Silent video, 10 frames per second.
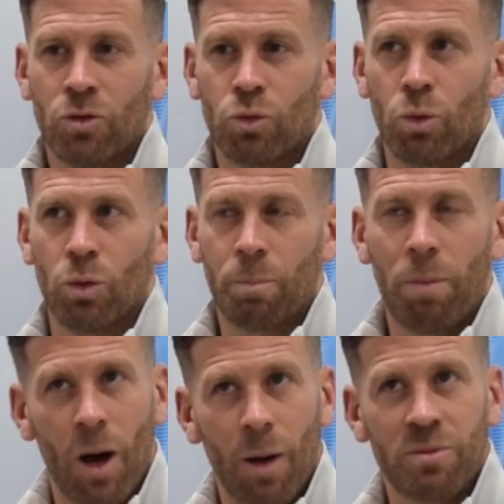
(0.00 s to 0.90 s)
sort of
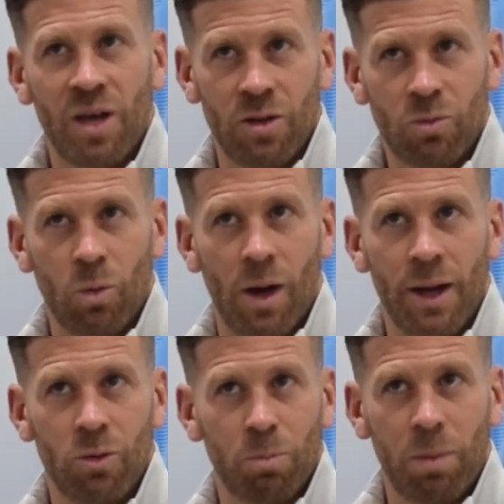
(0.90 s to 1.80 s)
popped, hence why
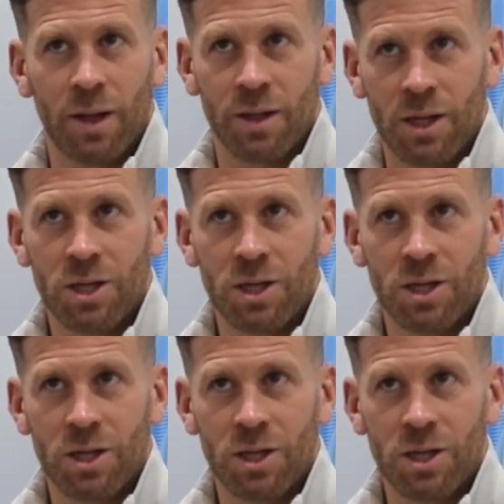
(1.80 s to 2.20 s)
there was blood